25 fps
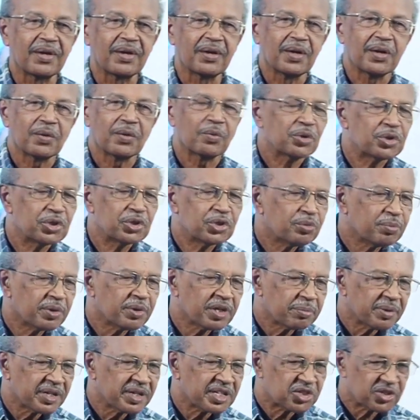what do you
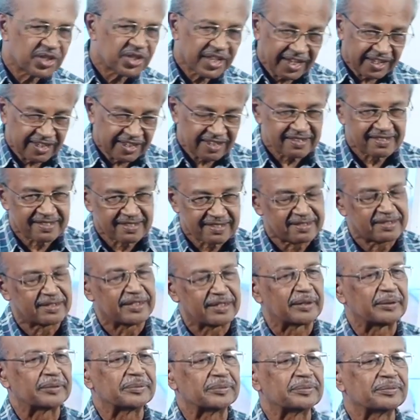mean by tense,
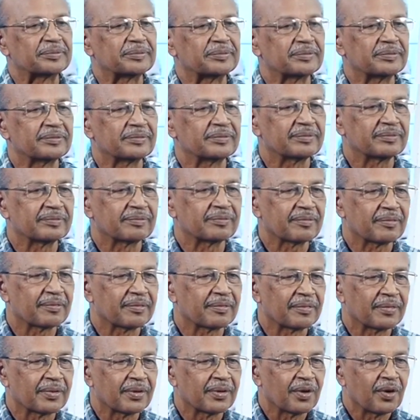
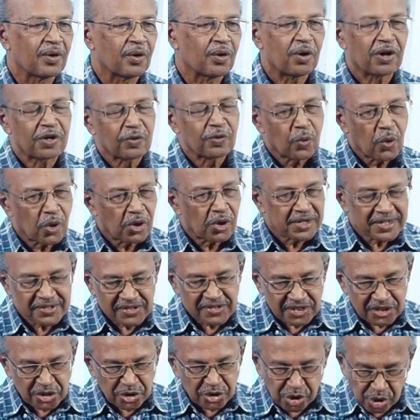or what does
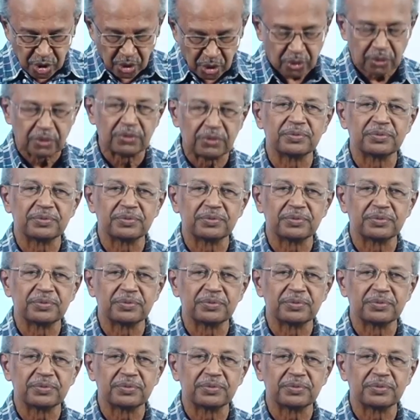it show?